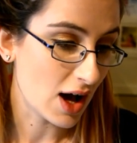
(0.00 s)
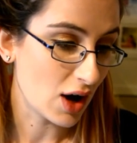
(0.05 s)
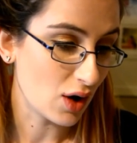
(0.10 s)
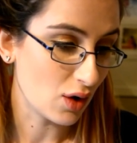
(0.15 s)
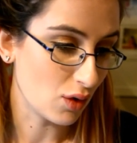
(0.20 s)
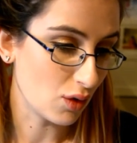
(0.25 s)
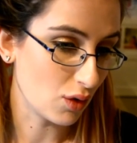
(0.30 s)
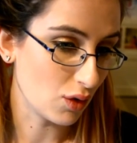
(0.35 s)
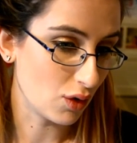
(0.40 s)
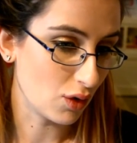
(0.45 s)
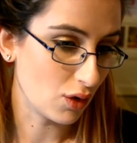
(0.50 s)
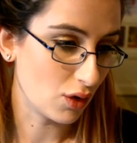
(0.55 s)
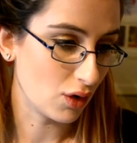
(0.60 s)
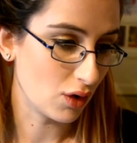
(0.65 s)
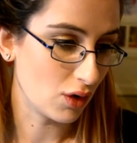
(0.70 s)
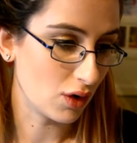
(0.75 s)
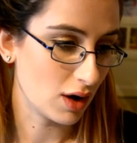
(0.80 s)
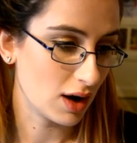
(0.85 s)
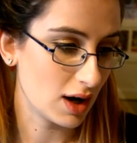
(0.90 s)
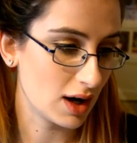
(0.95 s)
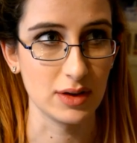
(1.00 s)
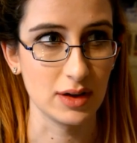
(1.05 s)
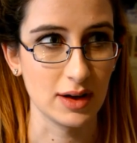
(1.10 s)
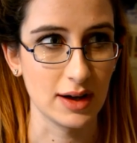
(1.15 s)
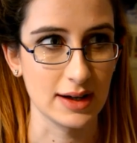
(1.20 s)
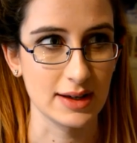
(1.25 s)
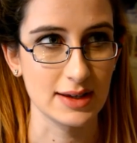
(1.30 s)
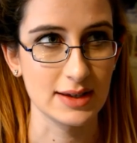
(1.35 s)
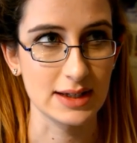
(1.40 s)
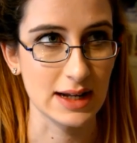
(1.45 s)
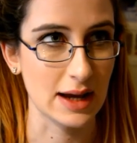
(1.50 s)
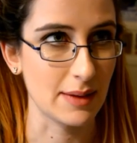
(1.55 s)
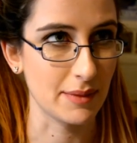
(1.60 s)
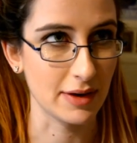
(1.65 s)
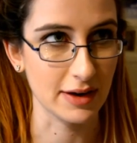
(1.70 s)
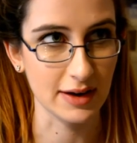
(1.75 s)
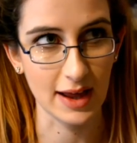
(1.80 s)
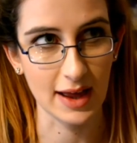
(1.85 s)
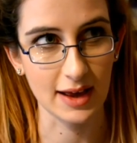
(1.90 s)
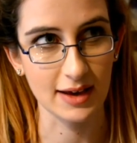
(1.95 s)
or like snap
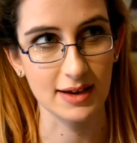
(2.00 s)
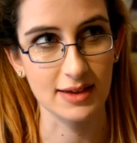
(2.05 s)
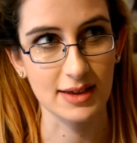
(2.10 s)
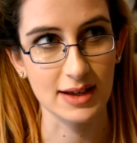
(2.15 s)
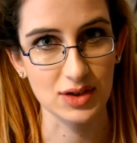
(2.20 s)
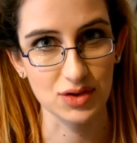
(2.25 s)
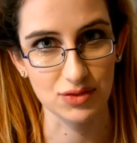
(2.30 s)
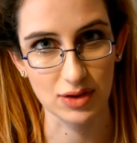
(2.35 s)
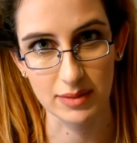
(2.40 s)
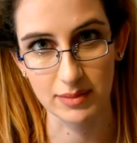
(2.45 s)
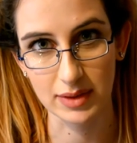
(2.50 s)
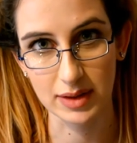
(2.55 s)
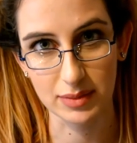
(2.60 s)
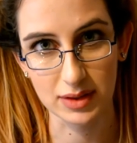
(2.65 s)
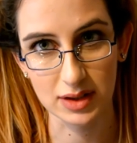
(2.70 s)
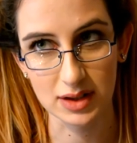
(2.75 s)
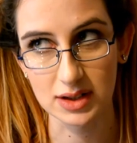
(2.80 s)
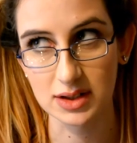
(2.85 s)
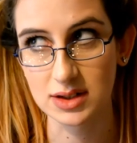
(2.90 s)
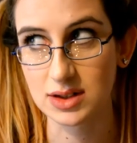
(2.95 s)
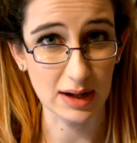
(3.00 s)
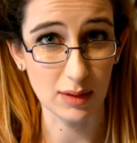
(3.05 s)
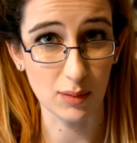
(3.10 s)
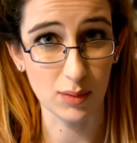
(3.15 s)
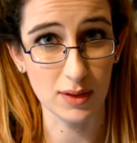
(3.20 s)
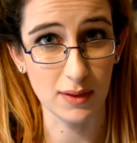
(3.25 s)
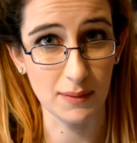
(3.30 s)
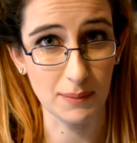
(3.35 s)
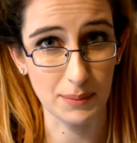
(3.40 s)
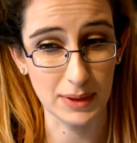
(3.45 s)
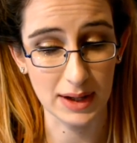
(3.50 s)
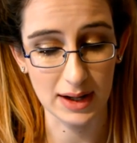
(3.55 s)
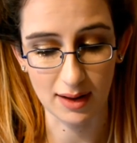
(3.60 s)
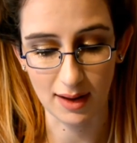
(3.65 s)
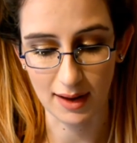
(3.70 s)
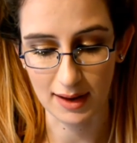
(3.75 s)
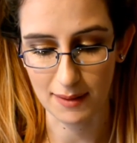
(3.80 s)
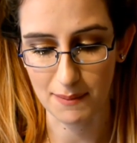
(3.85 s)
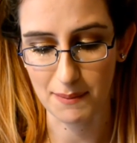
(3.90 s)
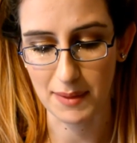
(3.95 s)
my neck and then drain my blood. It wouldn't be
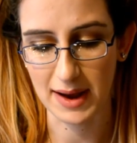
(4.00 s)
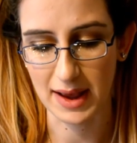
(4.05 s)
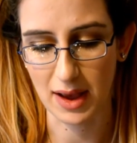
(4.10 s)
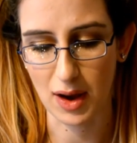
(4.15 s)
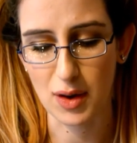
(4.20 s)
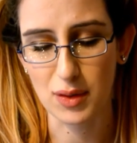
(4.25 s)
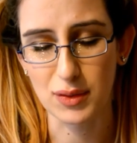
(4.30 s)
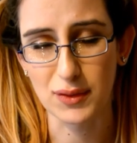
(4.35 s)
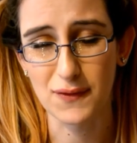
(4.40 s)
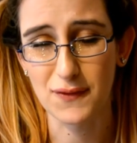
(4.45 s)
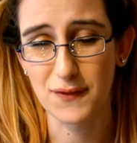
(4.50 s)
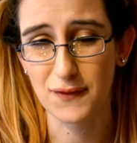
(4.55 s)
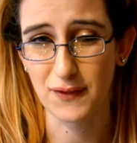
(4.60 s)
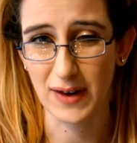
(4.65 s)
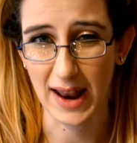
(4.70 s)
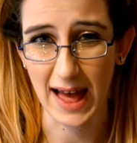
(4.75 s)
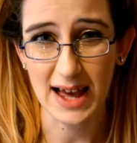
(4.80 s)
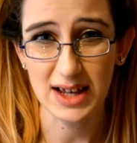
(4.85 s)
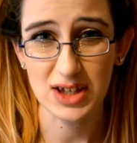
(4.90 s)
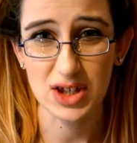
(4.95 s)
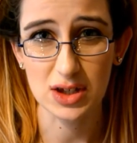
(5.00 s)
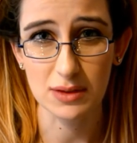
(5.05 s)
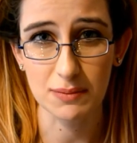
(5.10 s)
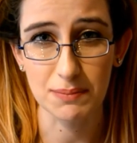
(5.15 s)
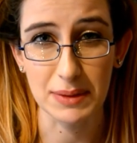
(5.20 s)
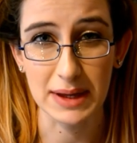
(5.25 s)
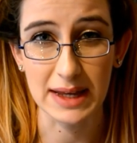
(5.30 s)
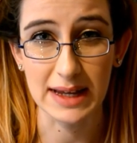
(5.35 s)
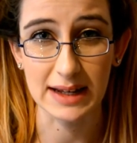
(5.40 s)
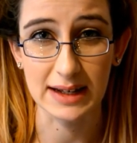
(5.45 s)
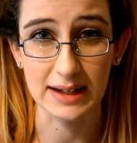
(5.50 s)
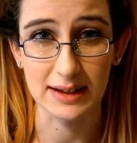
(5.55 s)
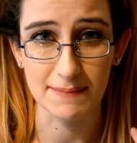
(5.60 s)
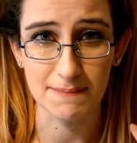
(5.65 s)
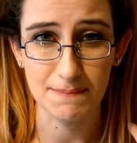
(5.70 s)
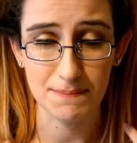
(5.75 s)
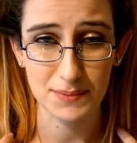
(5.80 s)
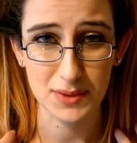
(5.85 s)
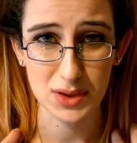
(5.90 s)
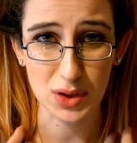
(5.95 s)
like my own flesh being
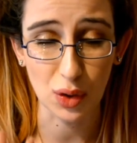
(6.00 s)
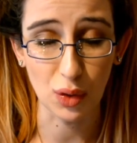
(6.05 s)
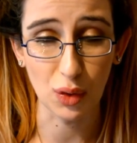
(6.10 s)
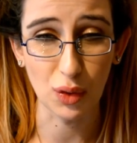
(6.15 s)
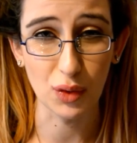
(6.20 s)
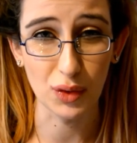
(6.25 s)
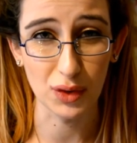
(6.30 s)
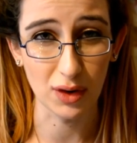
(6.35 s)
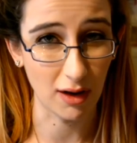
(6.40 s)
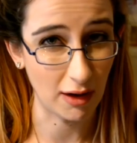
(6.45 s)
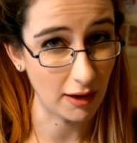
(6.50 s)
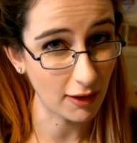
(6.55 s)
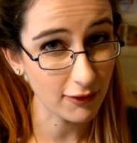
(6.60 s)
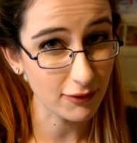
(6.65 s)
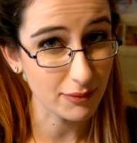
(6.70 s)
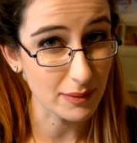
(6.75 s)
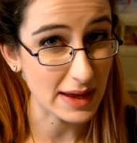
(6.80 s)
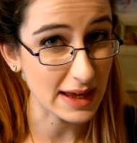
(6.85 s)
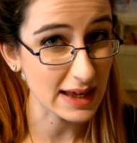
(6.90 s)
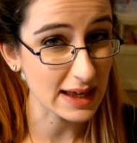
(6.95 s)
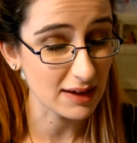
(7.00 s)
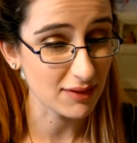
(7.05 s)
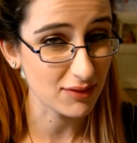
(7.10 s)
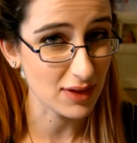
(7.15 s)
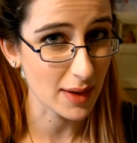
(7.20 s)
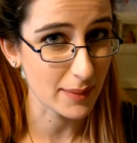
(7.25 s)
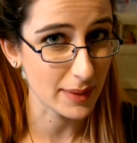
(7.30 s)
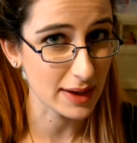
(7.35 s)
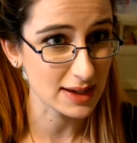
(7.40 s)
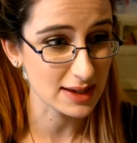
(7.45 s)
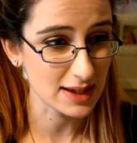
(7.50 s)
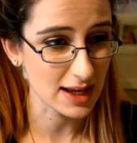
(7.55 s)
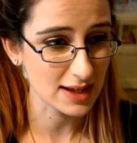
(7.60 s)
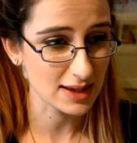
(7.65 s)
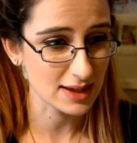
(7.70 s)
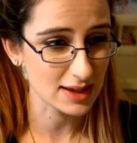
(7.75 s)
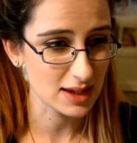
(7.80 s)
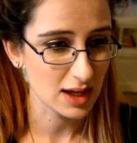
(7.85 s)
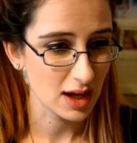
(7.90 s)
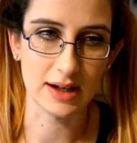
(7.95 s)
torn off me, if that makes
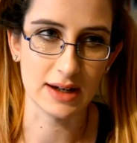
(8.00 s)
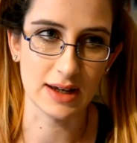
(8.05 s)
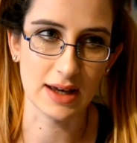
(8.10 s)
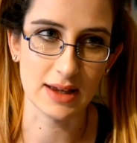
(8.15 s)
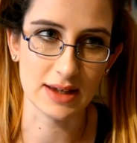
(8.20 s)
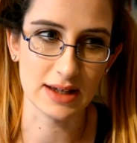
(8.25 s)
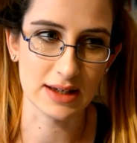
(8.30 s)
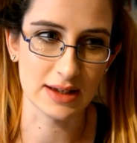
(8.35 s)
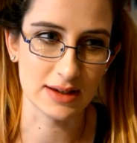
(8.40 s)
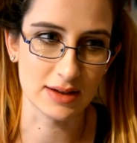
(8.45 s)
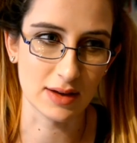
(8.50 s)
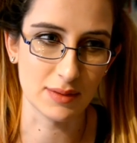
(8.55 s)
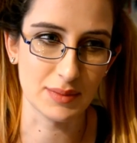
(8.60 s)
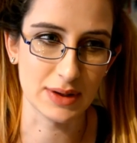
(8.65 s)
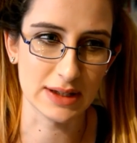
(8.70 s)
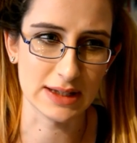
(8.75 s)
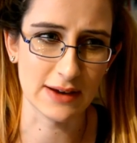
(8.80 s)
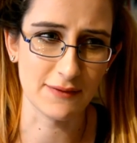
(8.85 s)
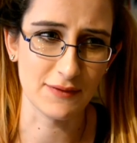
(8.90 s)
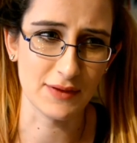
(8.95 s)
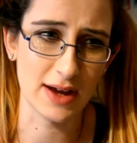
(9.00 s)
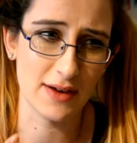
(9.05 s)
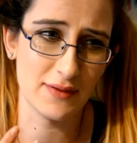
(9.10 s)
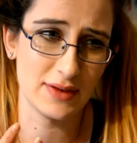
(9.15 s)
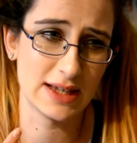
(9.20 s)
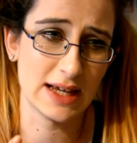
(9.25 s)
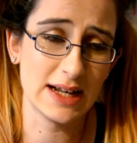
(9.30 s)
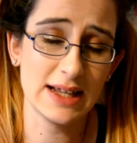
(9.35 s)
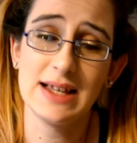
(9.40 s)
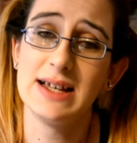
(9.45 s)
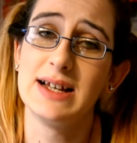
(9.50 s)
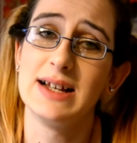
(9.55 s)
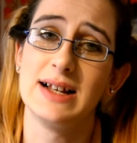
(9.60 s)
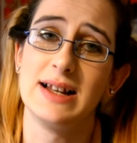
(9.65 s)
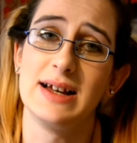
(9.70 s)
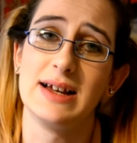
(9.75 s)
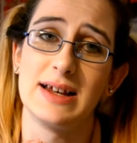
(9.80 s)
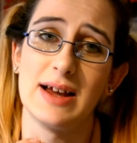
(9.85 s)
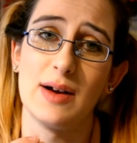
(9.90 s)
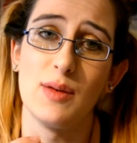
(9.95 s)
sense. I think zombies, if, if it's anything
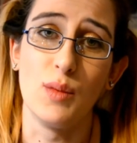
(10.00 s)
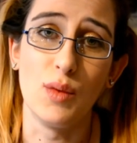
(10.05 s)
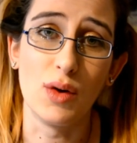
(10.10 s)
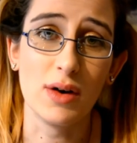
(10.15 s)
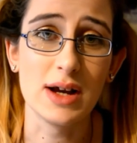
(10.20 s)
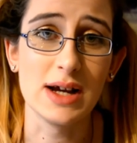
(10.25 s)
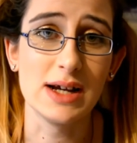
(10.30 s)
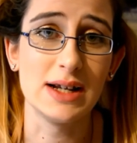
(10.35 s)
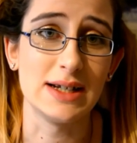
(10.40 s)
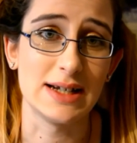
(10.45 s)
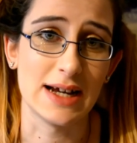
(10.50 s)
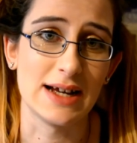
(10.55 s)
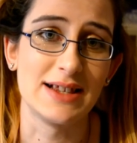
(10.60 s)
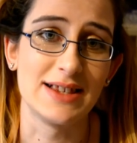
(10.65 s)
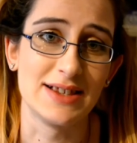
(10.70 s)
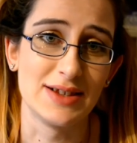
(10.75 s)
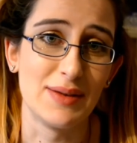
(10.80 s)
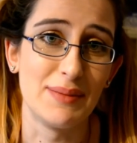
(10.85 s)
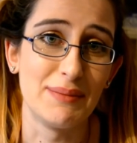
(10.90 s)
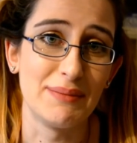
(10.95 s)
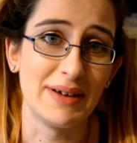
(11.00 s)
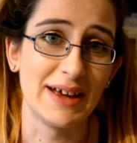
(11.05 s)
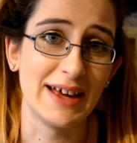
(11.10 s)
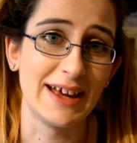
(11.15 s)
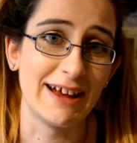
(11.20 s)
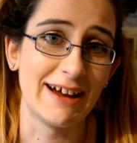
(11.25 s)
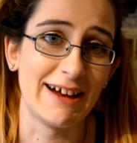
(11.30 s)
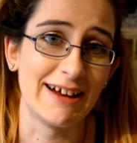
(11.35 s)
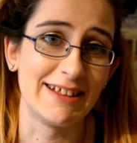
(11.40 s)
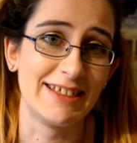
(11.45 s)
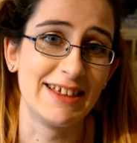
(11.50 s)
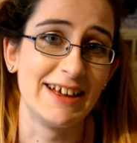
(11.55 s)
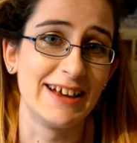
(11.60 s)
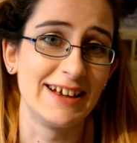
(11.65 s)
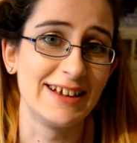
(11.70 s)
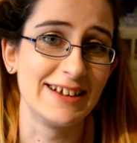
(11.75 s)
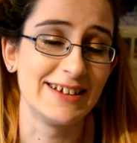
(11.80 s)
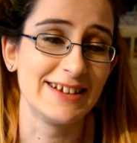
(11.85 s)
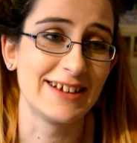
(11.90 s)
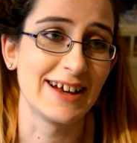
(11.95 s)
like a Walking Dead zombie, I
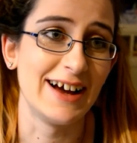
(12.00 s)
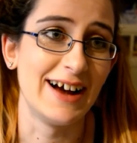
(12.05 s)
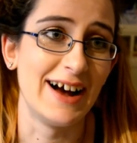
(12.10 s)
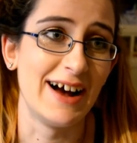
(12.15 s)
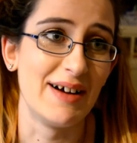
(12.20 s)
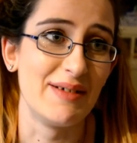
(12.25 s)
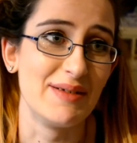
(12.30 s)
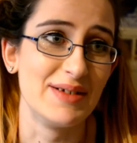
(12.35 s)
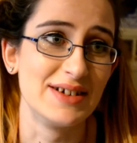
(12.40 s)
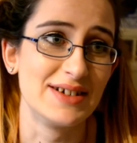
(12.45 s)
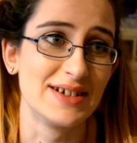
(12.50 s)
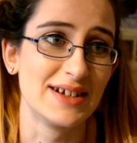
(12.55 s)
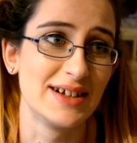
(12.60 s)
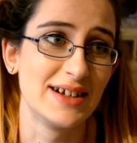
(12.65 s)
think I would